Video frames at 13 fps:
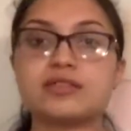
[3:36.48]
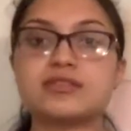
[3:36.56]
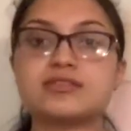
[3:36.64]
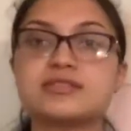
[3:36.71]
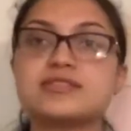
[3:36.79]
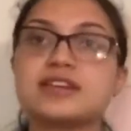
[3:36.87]

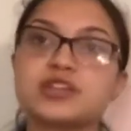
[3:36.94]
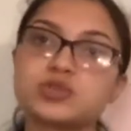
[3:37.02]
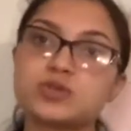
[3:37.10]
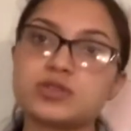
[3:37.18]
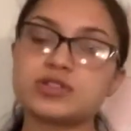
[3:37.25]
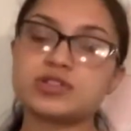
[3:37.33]

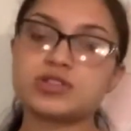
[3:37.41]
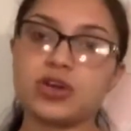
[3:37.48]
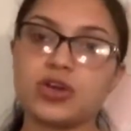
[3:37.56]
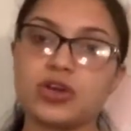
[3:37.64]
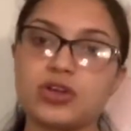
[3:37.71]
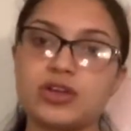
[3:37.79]
Sexual
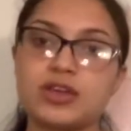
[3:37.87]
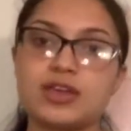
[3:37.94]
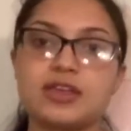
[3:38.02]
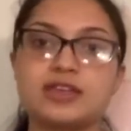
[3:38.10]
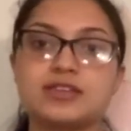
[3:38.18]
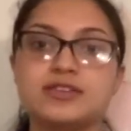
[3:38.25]
assault
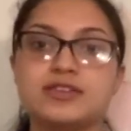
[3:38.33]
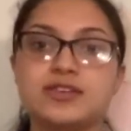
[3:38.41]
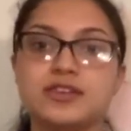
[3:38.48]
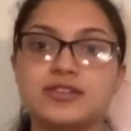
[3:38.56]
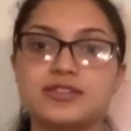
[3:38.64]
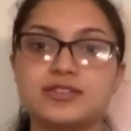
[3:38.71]

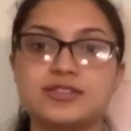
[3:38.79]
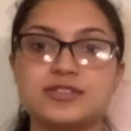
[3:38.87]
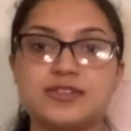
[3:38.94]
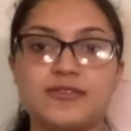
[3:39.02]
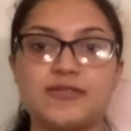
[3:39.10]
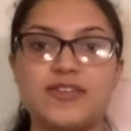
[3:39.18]
is
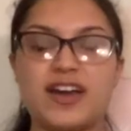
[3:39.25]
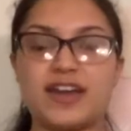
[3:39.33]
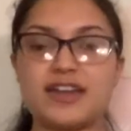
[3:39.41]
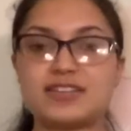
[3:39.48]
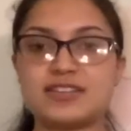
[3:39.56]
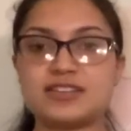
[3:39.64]

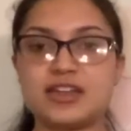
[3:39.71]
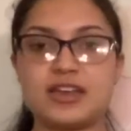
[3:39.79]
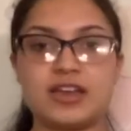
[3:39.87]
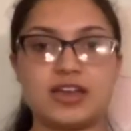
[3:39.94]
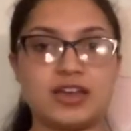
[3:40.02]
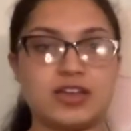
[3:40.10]
defined
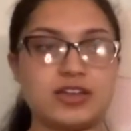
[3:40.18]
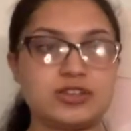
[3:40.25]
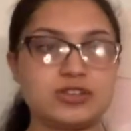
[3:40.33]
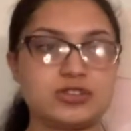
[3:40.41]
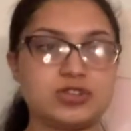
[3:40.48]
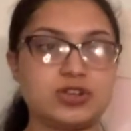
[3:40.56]

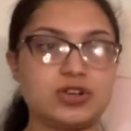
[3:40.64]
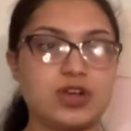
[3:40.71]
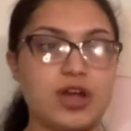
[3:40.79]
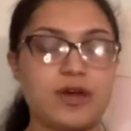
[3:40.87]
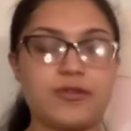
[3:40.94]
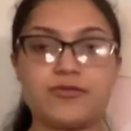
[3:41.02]
under
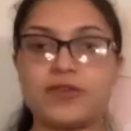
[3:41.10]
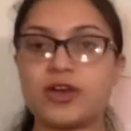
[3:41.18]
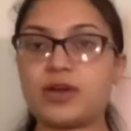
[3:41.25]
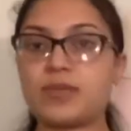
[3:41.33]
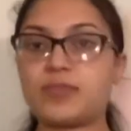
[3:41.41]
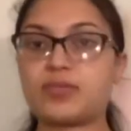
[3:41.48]
a
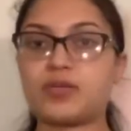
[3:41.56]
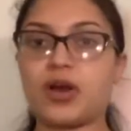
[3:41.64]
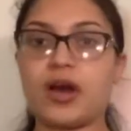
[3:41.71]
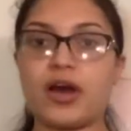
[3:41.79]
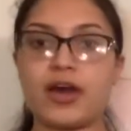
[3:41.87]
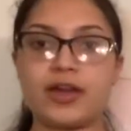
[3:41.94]
very
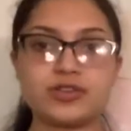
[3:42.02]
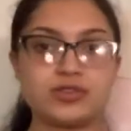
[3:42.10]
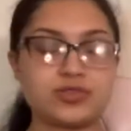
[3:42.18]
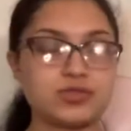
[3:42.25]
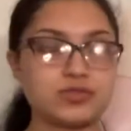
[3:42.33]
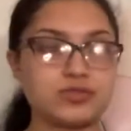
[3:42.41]
broad
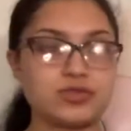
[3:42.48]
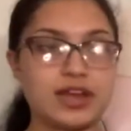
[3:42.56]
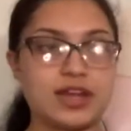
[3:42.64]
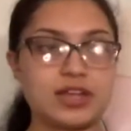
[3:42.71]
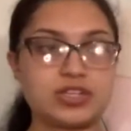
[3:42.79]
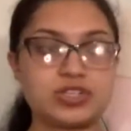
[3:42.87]

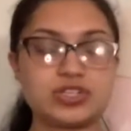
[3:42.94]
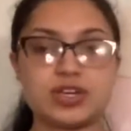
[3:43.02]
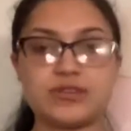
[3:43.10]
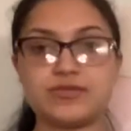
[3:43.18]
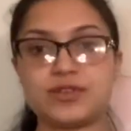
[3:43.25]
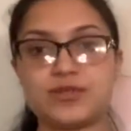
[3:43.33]
range
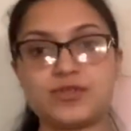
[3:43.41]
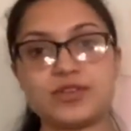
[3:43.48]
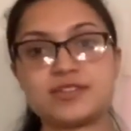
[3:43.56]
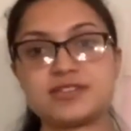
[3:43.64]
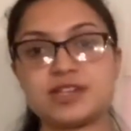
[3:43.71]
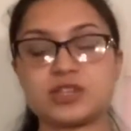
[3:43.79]
of
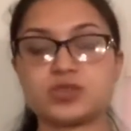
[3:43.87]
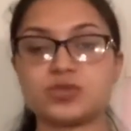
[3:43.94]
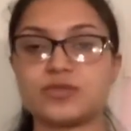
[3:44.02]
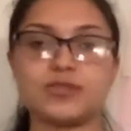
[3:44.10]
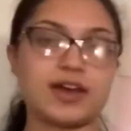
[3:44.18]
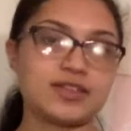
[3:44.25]
different sexual
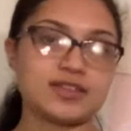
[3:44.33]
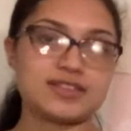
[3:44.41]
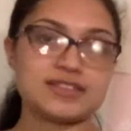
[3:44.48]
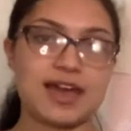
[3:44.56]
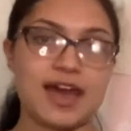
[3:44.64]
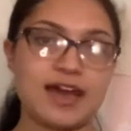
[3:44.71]
violence
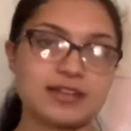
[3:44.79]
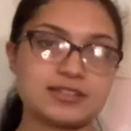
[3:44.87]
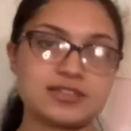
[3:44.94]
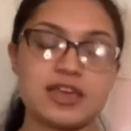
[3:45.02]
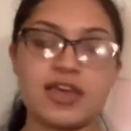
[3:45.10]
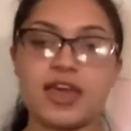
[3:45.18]
acts,